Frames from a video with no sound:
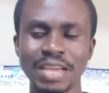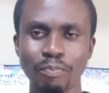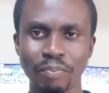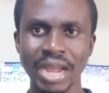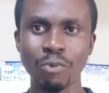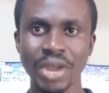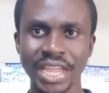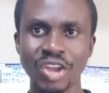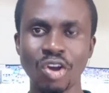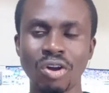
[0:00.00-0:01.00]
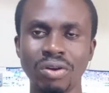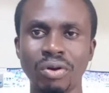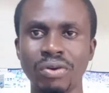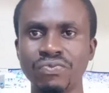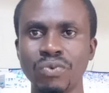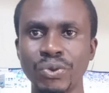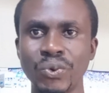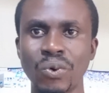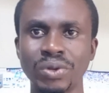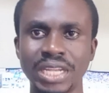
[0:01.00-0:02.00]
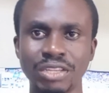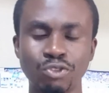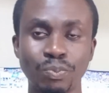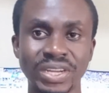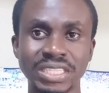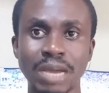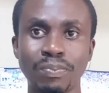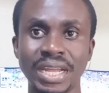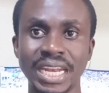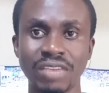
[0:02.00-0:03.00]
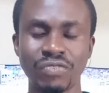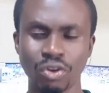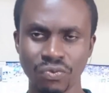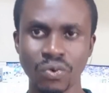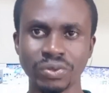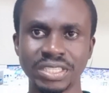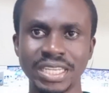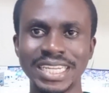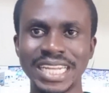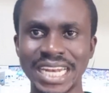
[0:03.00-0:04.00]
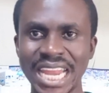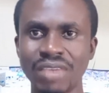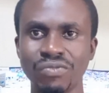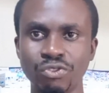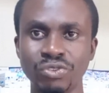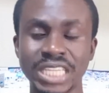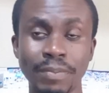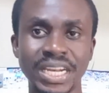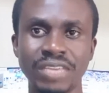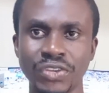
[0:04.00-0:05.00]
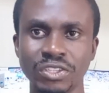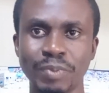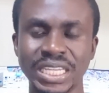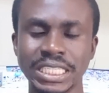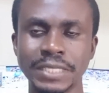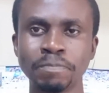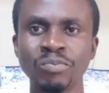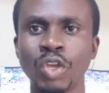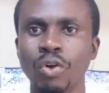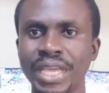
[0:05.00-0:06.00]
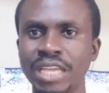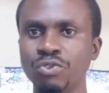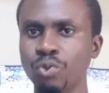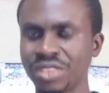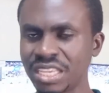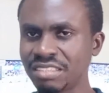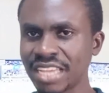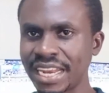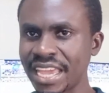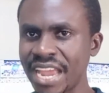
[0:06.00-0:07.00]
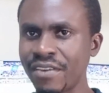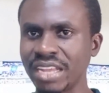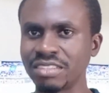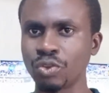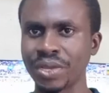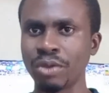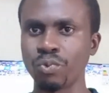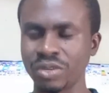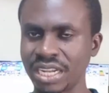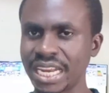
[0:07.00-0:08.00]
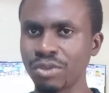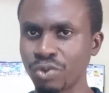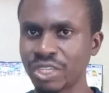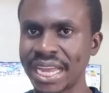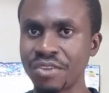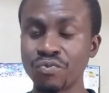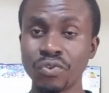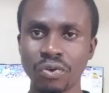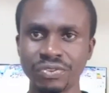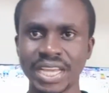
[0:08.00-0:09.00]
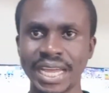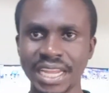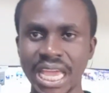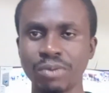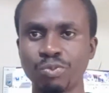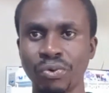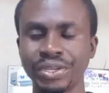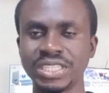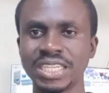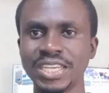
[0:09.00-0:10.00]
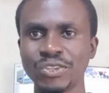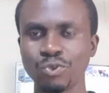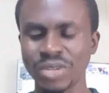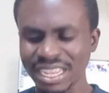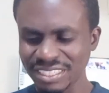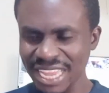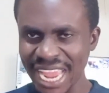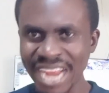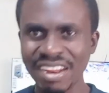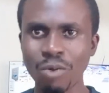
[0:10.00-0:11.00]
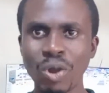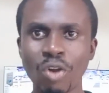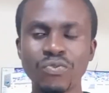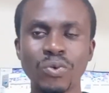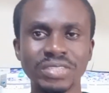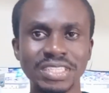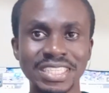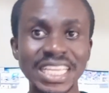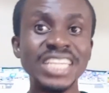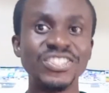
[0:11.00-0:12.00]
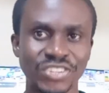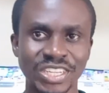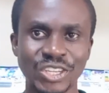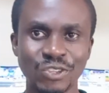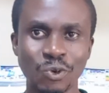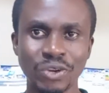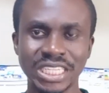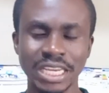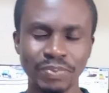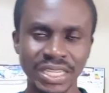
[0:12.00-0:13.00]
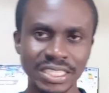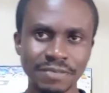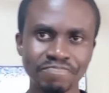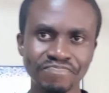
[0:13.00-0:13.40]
by way of what we call the suprascapular nerve and of course the nerve to subclavius muscle. Okay, so these are the areas, with the nerves which are involved at the Erb's point. So that's the area where of course this injury is going to take place.